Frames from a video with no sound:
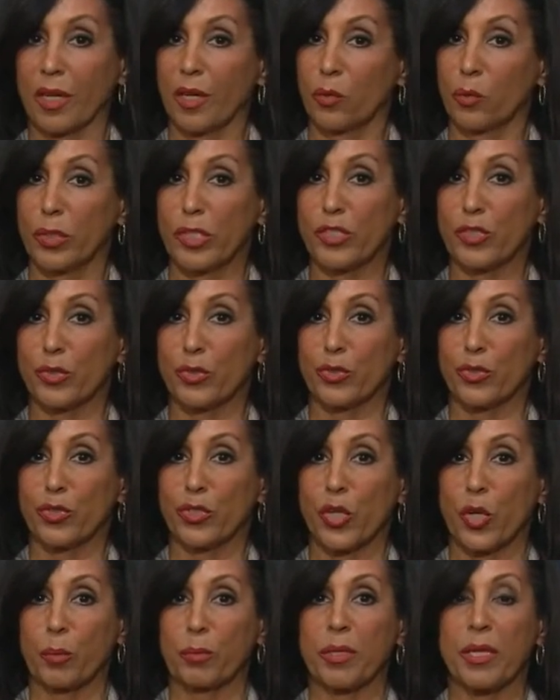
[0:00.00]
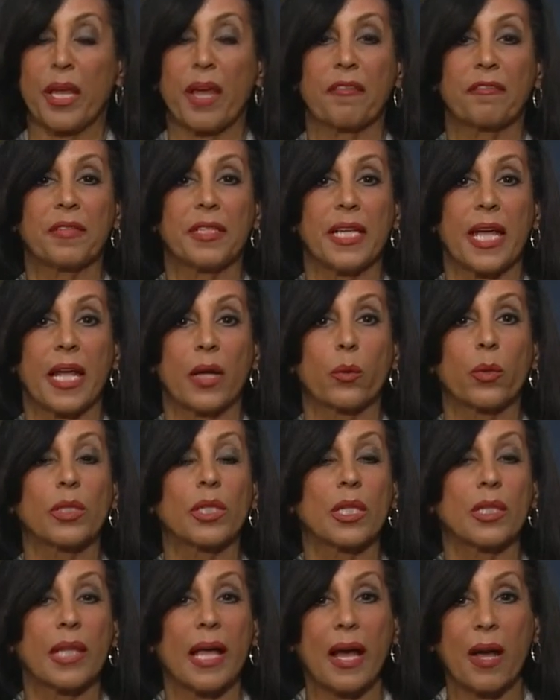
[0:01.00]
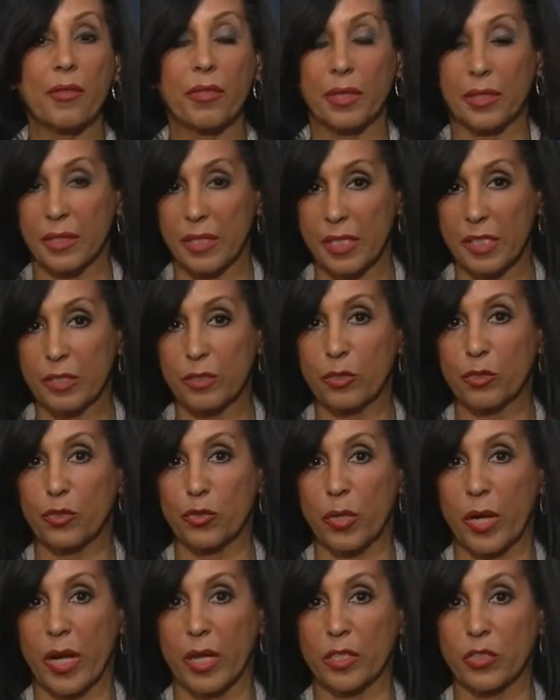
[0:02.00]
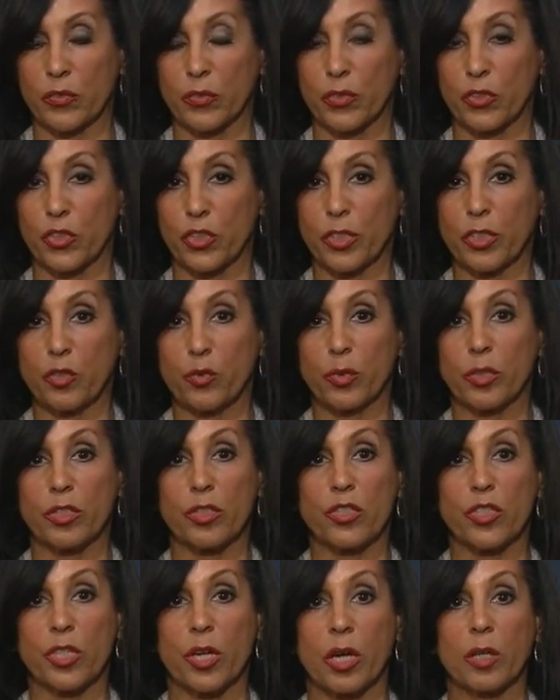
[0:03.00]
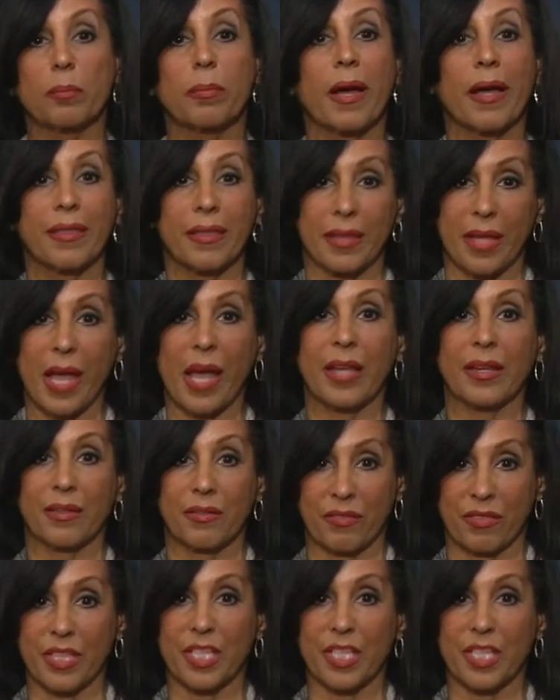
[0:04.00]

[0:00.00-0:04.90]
Researchers hope the F D A will allow the clinical trials for children to start by the end of